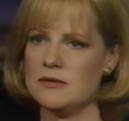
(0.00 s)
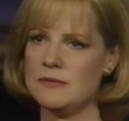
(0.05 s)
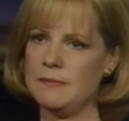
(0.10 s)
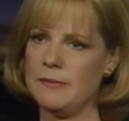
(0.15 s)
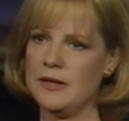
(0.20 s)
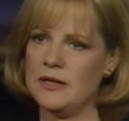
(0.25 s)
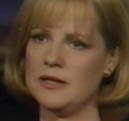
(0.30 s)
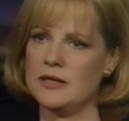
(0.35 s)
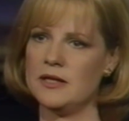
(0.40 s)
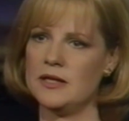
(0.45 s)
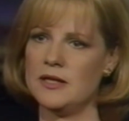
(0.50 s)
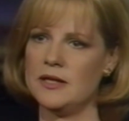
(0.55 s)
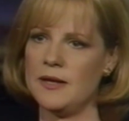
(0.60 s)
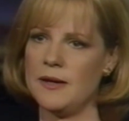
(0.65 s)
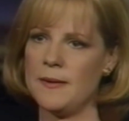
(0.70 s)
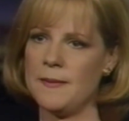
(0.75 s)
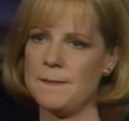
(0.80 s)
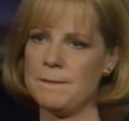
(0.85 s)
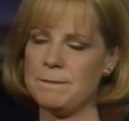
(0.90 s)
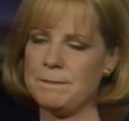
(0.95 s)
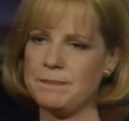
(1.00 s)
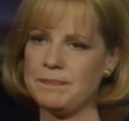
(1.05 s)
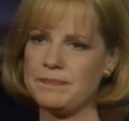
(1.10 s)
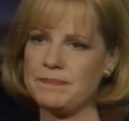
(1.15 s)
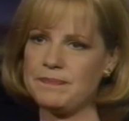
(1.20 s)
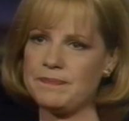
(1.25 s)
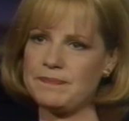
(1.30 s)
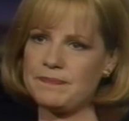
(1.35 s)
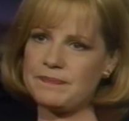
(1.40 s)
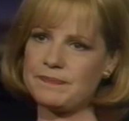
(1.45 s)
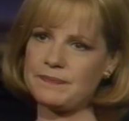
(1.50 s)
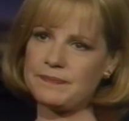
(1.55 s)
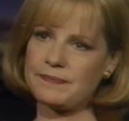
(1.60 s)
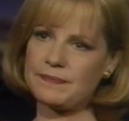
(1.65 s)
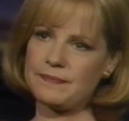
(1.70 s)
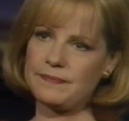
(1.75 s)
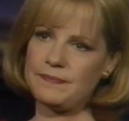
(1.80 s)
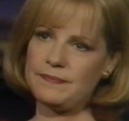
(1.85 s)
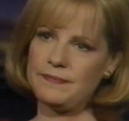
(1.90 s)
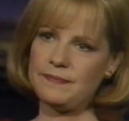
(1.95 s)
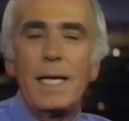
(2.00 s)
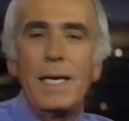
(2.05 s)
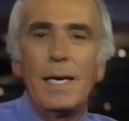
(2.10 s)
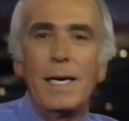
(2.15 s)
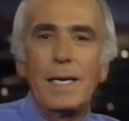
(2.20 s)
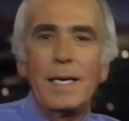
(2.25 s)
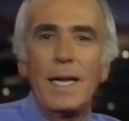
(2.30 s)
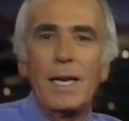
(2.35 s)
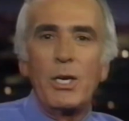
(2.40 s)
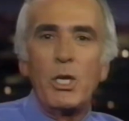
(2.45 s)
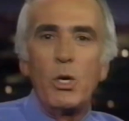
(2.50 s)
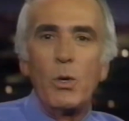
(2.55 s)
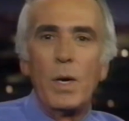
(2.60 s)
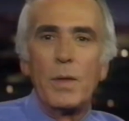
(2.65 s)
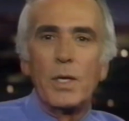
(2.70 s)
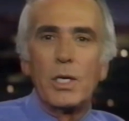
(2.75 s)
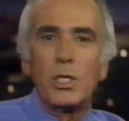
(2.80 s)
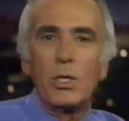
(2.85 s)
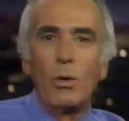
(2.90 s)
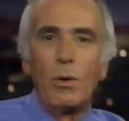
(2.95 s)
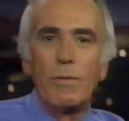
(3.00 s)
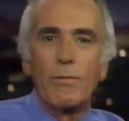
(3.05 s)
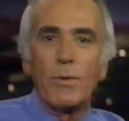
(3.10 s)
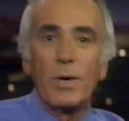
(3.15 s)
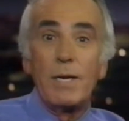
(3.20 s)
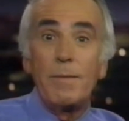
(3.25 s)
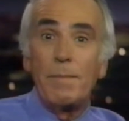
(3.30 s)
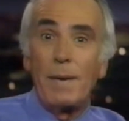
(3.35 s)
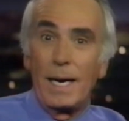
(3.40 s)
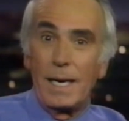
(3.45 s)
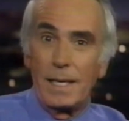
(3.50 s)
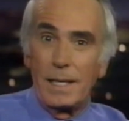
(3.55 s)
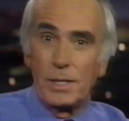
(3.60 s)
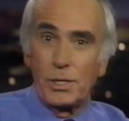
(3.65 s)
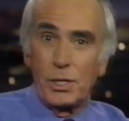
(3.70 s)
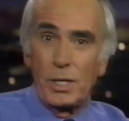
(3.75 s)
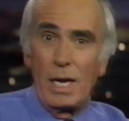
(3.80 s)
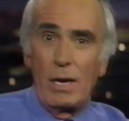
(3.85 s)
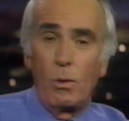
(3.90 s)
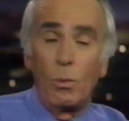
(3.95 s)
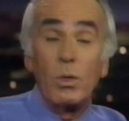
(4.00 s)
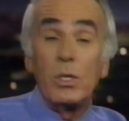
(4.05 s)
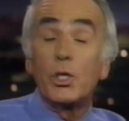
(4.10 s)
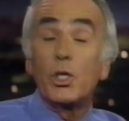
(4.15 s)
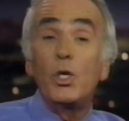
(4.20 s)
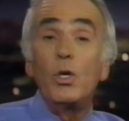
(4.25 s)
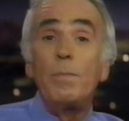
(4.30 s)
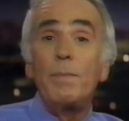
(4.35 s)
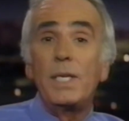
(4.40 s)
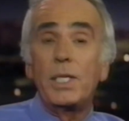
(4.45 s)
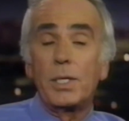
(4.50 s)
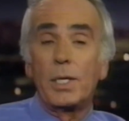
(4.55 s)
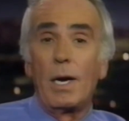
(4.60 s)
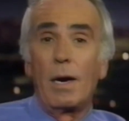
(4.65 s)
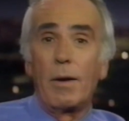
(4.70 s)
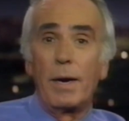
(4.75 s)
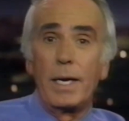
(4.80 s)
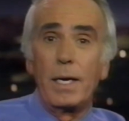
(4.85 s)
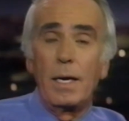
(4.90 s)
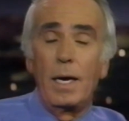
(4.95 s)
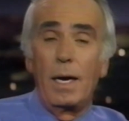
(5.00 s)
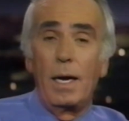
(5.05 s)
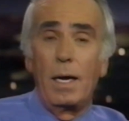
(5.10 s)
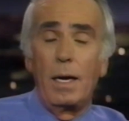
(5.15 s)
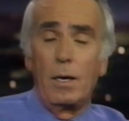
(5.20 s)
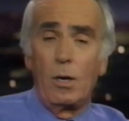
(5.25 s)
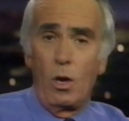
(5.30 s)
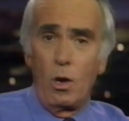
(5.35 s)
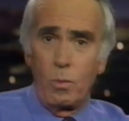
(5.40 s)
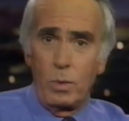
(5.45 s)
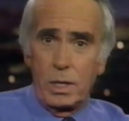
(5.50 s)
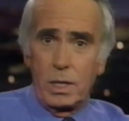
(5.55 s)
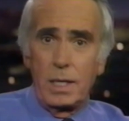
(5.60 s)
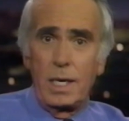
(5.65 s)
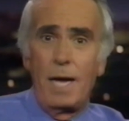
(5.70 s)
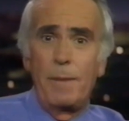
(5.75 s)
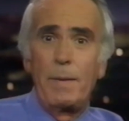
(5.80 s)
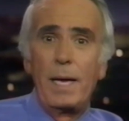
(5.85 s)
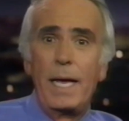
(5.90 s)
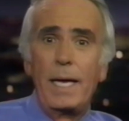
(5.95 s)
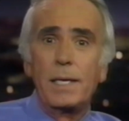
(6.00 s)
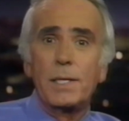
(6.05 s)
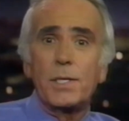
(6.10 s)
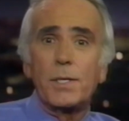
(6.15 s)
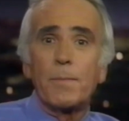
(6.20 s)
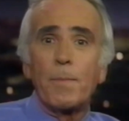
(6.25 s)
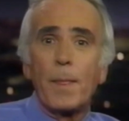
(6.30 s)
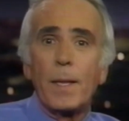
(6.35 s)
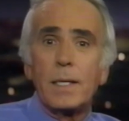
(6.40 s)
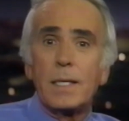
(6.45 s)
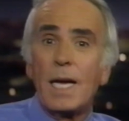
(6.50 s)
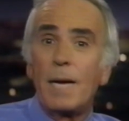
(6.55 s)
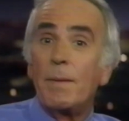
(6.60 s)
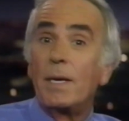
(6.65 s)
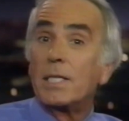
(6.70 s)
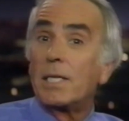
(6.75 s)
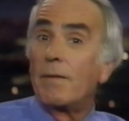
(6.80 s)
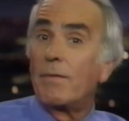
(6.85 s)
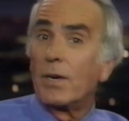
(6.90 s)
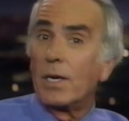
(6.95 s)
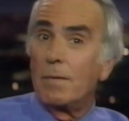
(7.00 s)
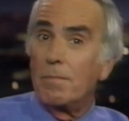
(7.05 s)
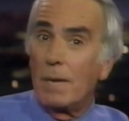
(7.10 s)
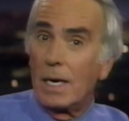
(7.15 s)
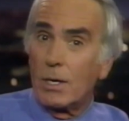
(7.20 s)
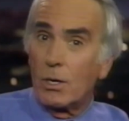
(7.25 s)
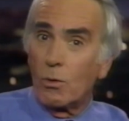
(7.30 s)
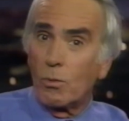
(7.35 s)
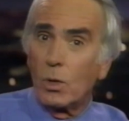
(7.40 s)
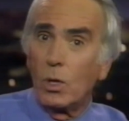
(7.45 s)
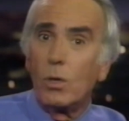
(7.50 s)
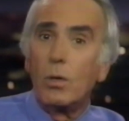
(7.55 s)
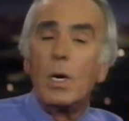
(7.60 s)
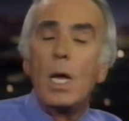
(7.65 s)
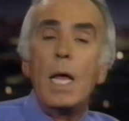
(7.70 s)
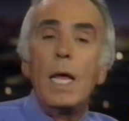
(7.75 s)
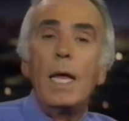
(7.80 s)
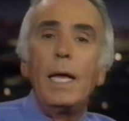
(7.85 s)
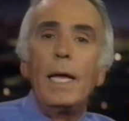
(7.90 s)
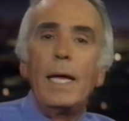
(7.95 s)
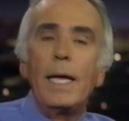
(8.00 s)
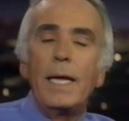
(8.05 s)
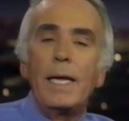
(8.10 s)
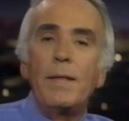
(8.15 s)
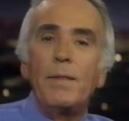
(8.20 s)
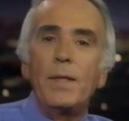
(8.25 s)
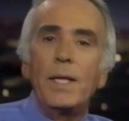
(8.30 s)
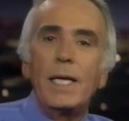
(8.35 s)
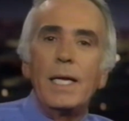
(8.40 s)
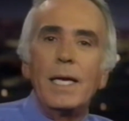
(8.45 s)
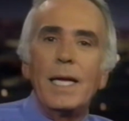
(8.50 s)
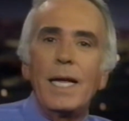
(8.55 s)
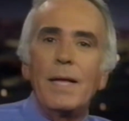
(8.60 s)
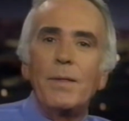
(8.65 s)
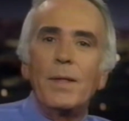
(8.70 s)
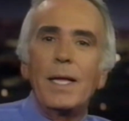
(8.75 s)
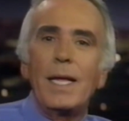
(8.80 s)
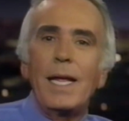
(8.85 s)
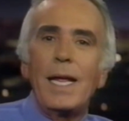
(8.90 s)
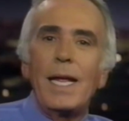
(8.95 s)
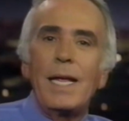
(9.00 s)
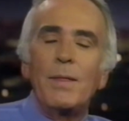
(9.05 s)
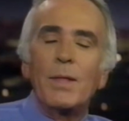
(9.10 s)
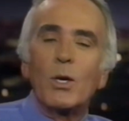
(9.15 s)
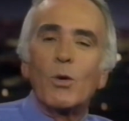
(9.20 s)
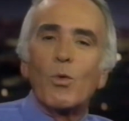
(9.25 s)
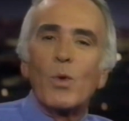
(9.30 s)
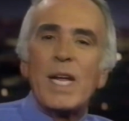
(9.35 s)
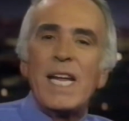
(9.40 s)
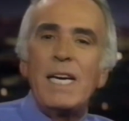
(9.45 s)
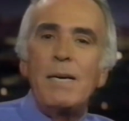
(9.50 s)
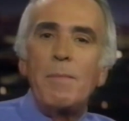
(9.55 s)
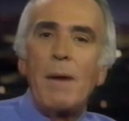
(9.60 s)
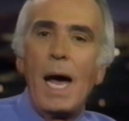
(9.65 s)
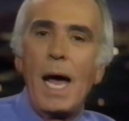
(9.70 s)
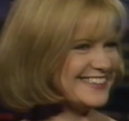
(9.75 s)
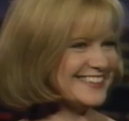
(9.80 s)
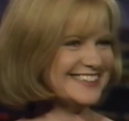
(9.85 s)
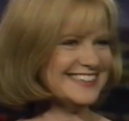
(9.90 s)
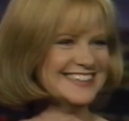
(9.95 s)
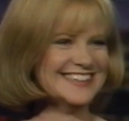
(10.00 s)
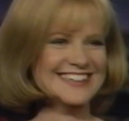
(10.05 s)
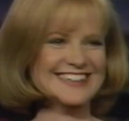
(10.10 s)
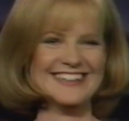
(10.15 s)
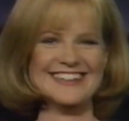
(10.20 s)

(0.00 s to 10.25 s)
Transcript: Very good. More from Bonnie Hunt and you on the toll-free. Bonnie is now will soon be starring, along with Tom Hanks. Tom has a very minor role in the in the Green Mile.